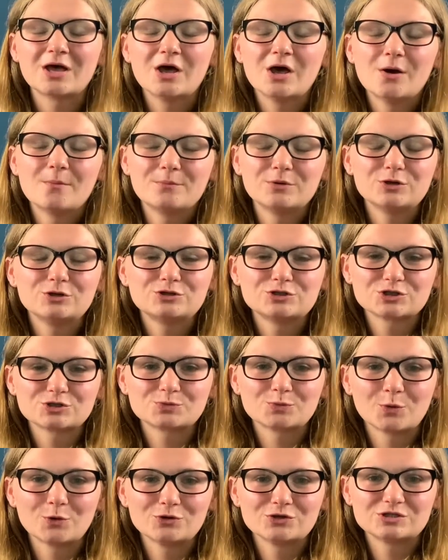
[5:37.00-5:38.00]
But you just
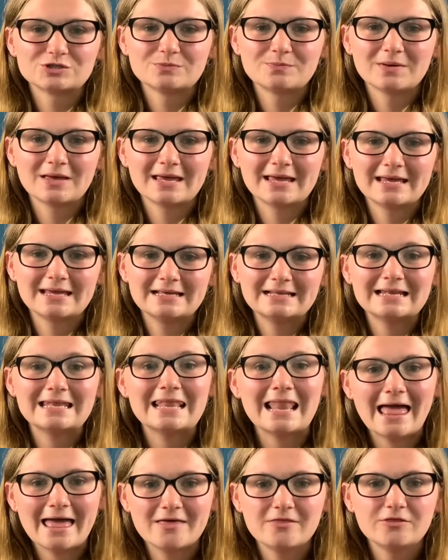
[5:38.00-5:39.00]
want to be
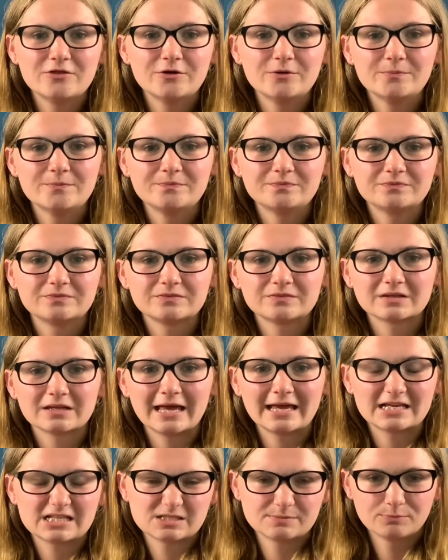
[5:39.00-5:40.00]
letting them
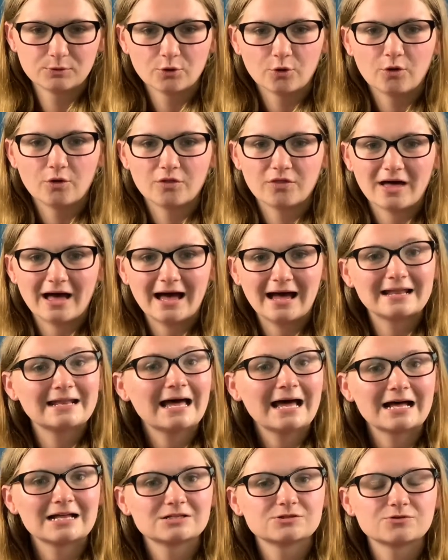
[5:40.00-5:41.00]
explore that and
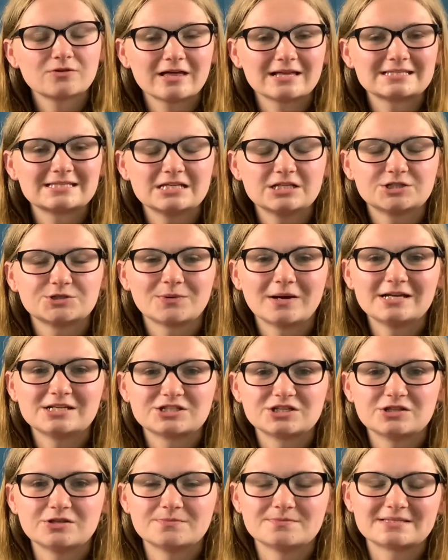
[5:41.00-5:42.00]
handle that situation
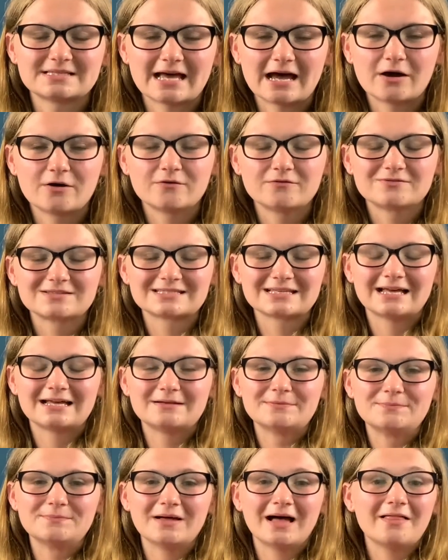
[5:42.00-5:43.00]
themselves,
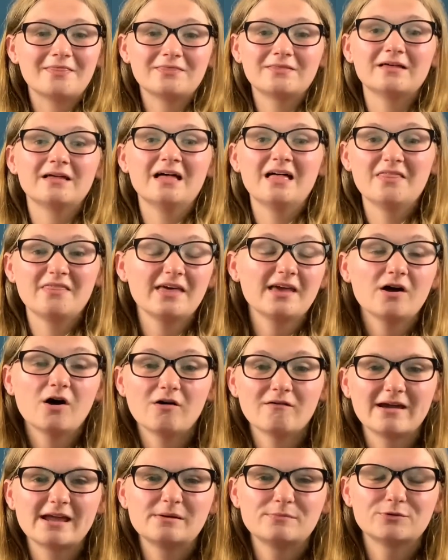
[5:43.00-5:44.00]
and they are
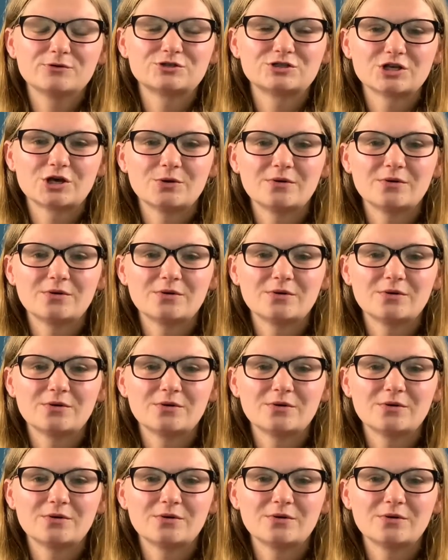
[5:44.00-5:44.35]
able to.